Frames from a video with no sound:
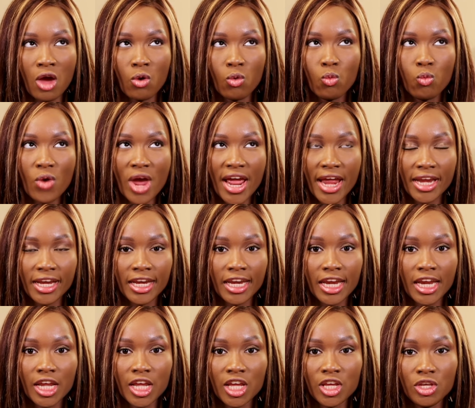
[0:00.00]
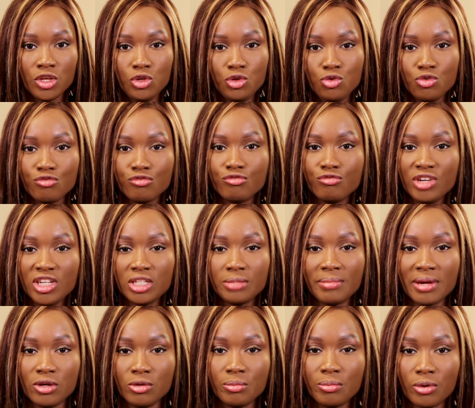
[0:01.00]
when you reach
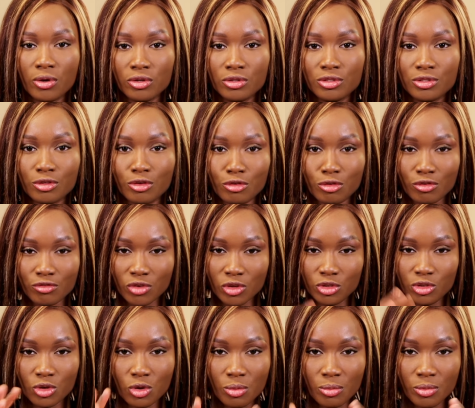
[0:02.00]
menopause, of course, your